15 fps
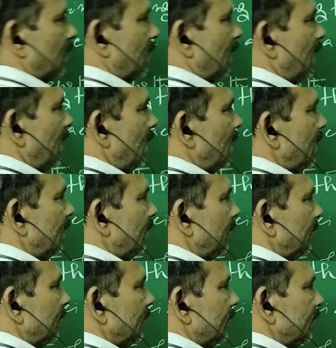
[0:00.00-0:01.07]
A
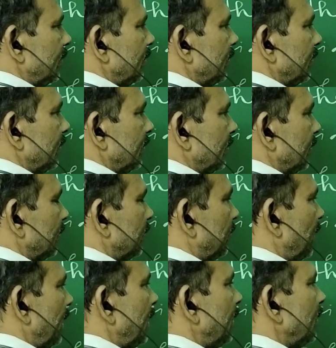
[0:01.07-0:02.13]

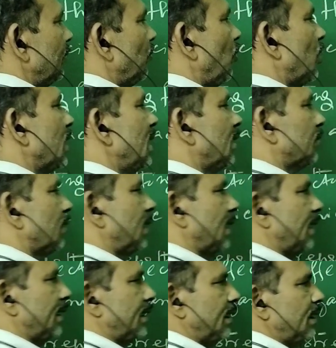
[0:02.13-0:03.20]
being more
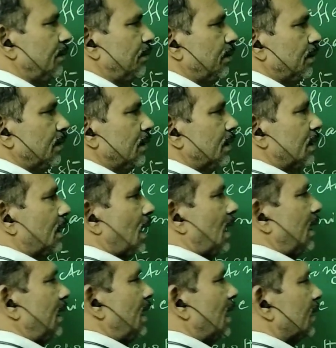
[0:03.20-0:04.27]
electronegative,
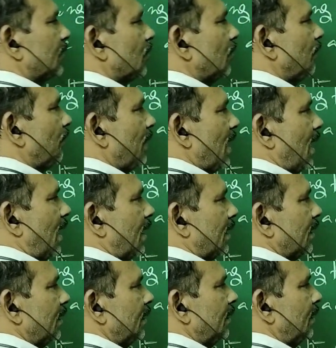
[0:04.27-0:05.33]
the electron
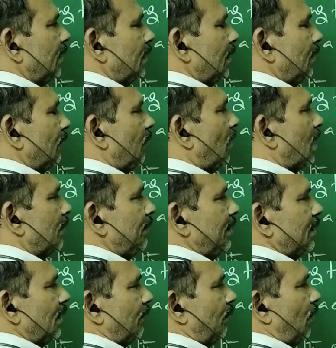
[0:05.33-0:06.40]
pair forming
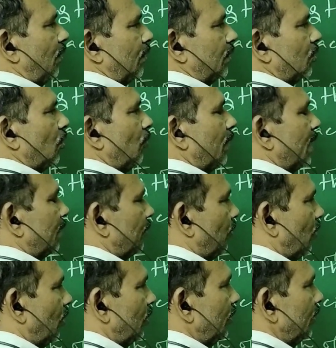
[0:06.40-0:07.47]
the bond, covalent
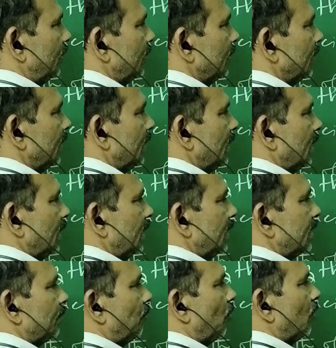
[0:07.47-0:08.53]
bond,
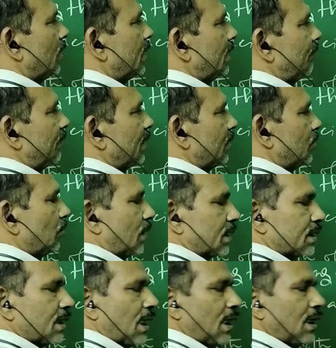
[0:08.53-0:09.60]
is more drifted towards
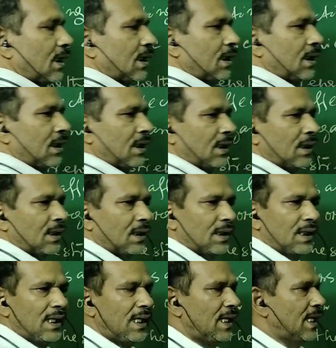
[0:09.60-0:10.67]
the
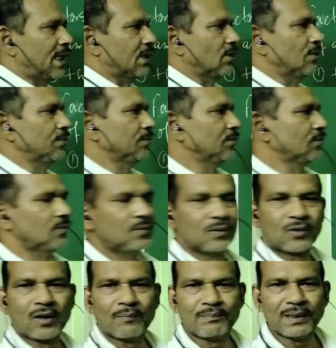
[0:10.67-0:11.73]
A atom
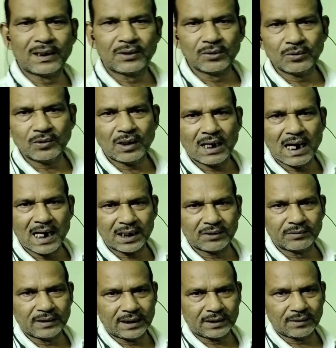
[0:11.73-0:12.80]
compared to
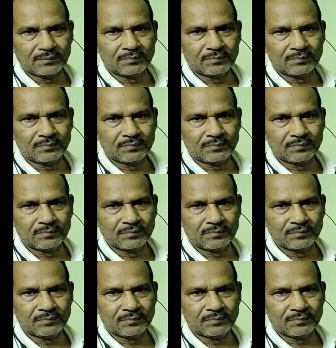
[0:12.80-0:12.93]
hydrogen atom.